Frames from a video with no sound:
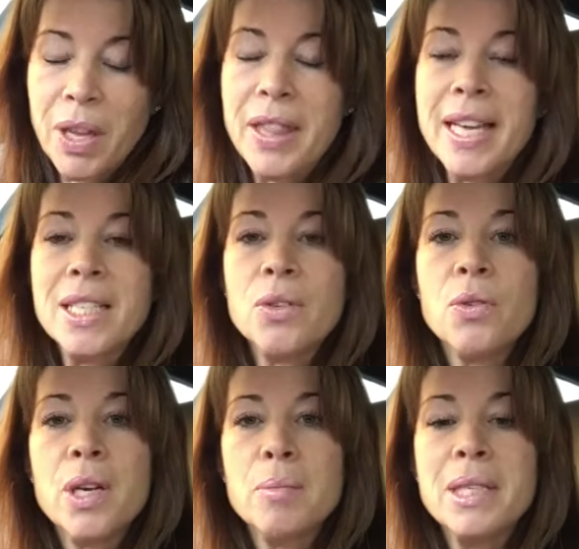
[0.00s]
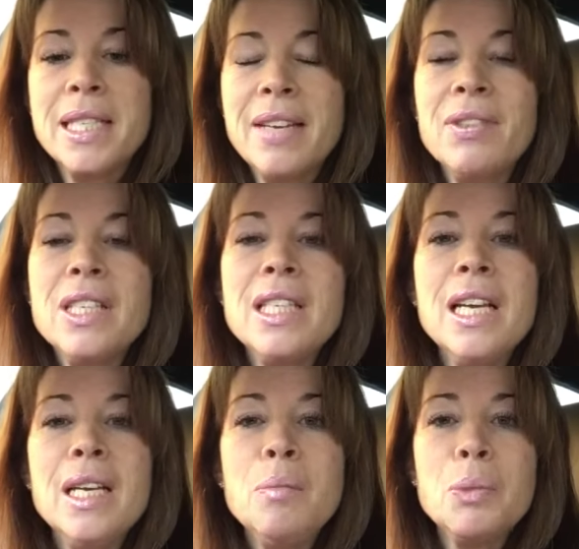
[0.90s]
And that's gone up
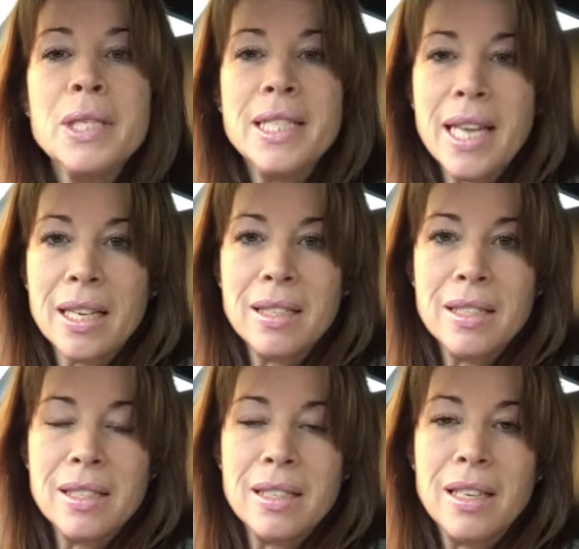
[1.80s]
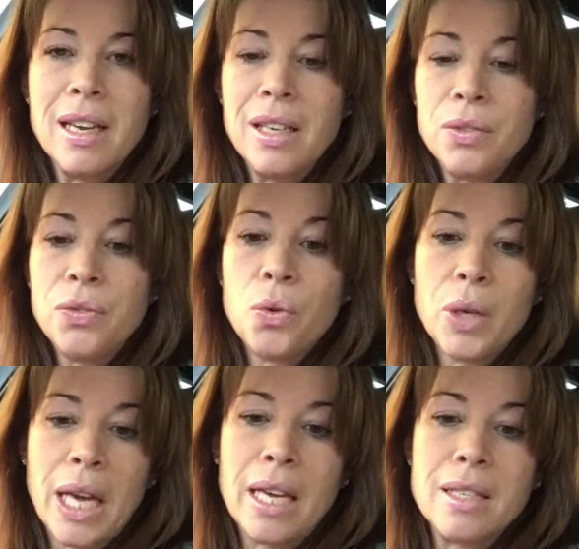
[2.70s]
17% in 4
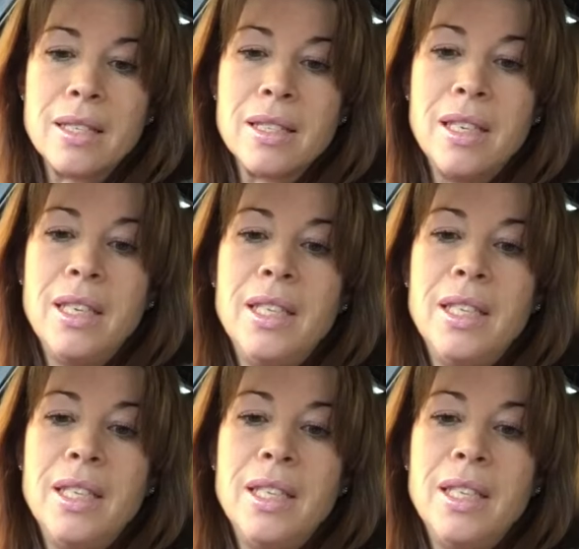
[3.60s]
years.